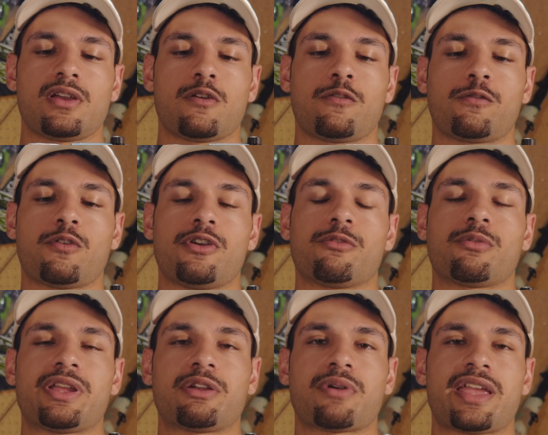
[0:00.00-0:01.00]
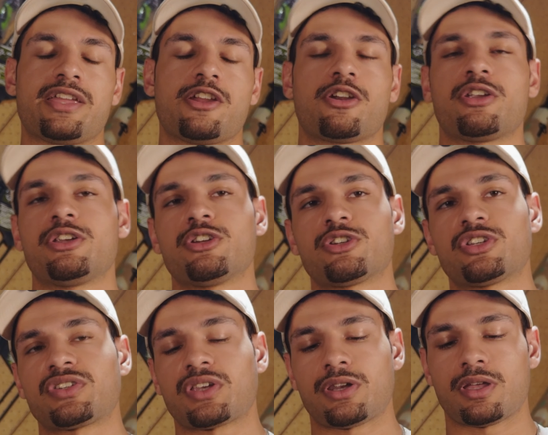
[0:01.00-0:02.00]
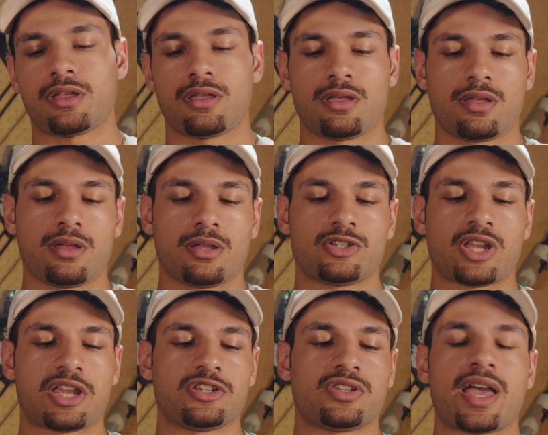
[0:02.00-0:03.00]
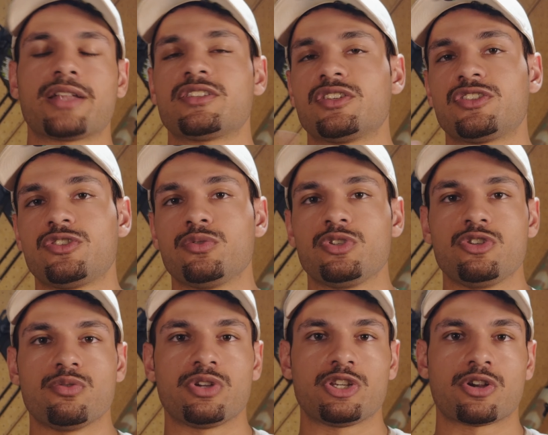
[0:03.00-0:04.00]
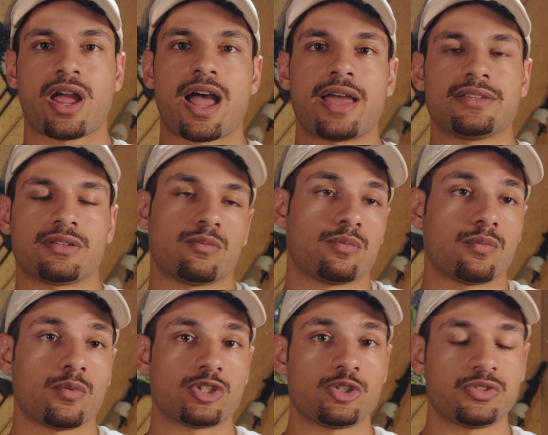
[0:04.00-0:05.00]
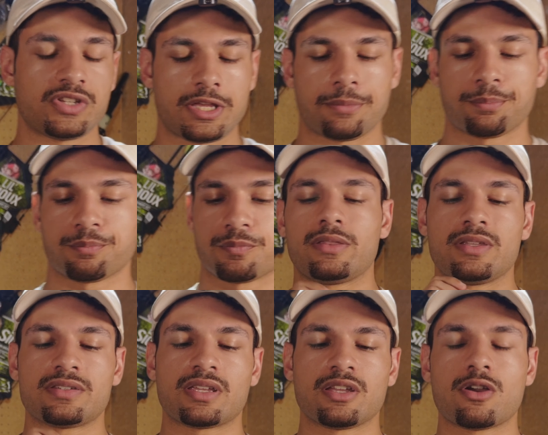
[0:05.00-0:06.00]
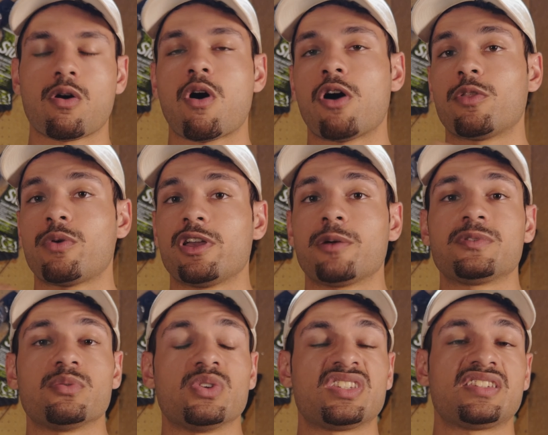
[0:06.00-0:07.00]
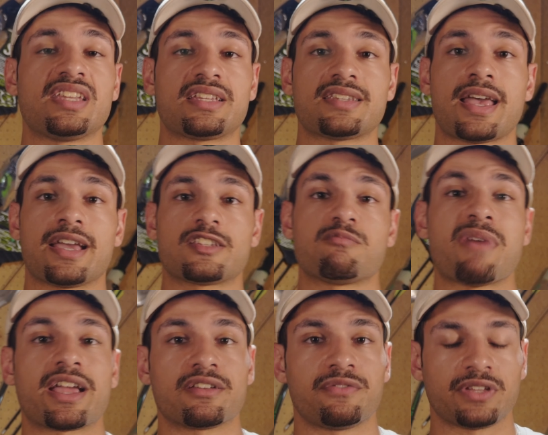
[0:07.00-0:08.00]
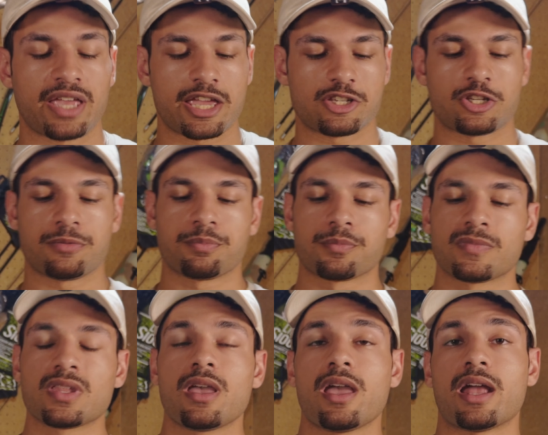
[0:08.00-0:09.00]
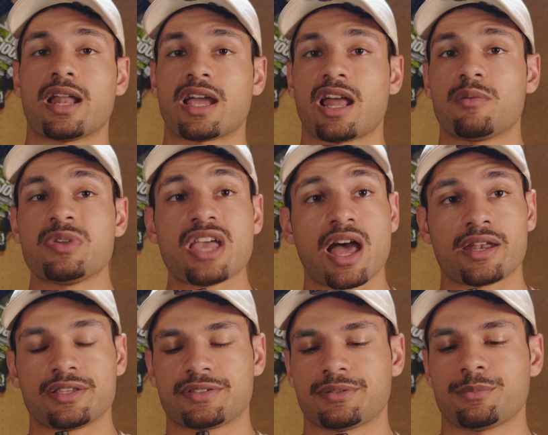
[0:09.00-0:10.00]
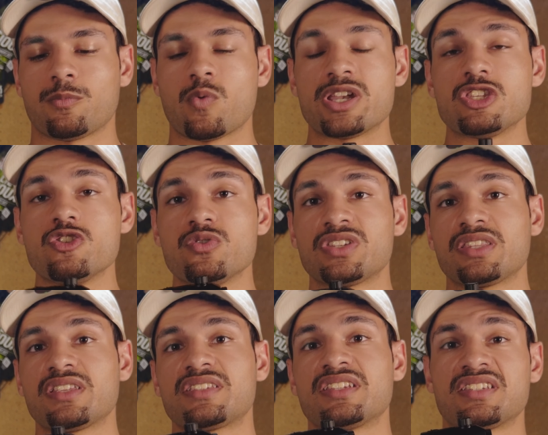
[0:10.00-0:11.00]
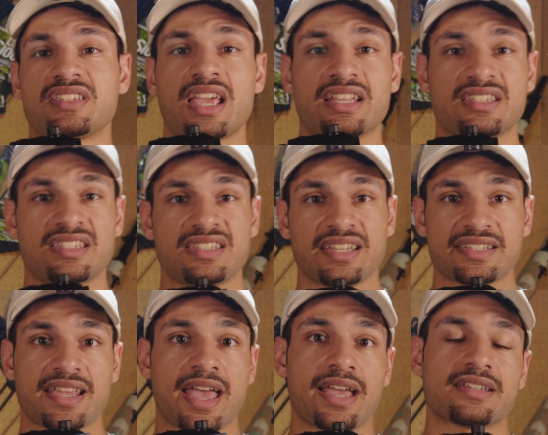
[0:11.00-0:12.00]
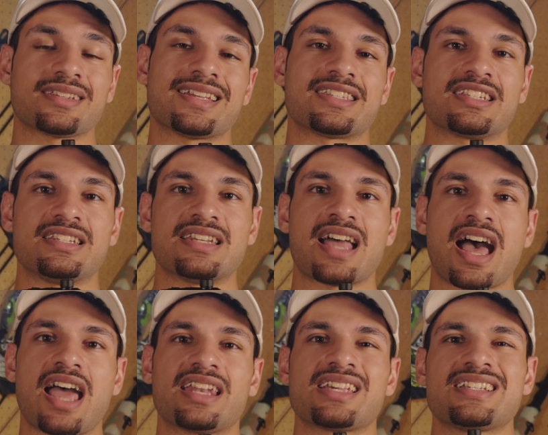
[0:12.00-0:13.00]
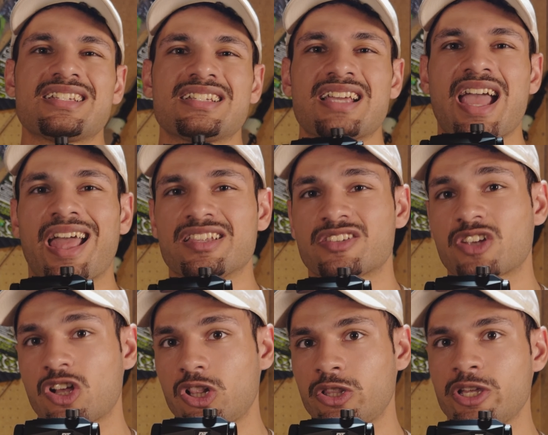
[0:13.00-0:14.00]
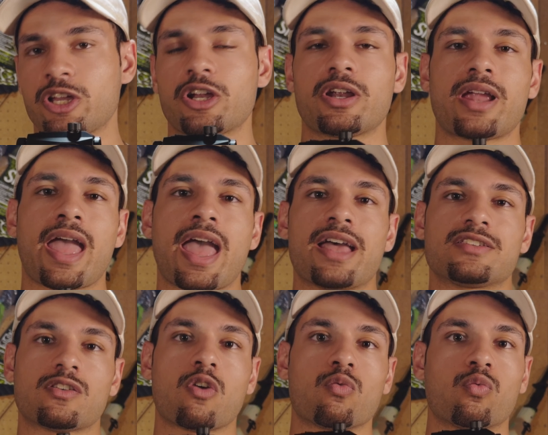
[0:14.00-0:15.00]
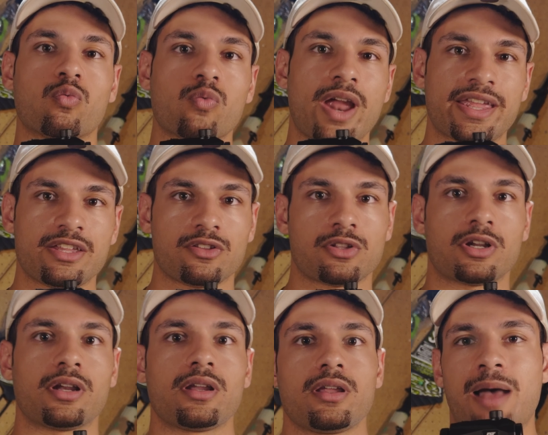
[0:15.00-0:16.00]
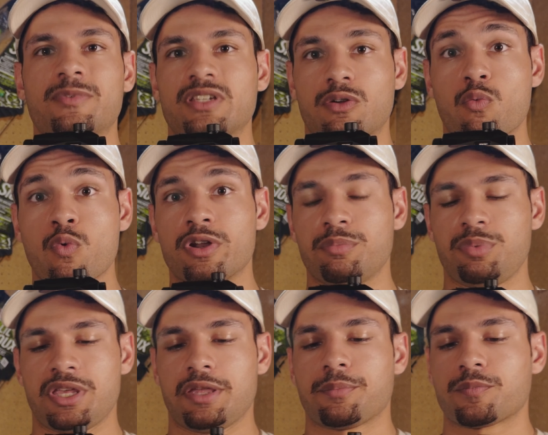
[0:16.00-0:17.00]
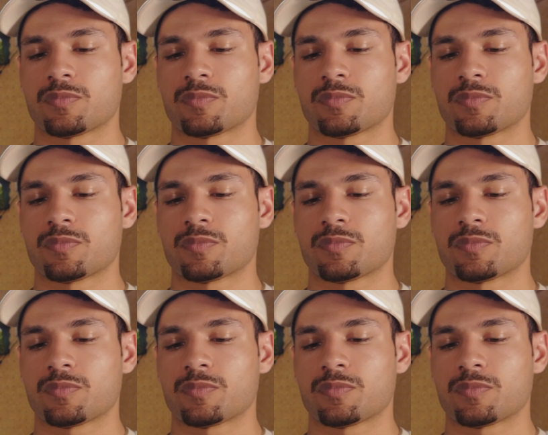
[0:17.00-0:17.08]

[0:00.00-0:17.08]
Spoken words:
front ring right here, and you're just going to change that to suit you and your eyes and what you see. This can go all the way up to a 6x magnification. And I got to be honest, when using this at 6x, it's not as clear as a regular optic would be.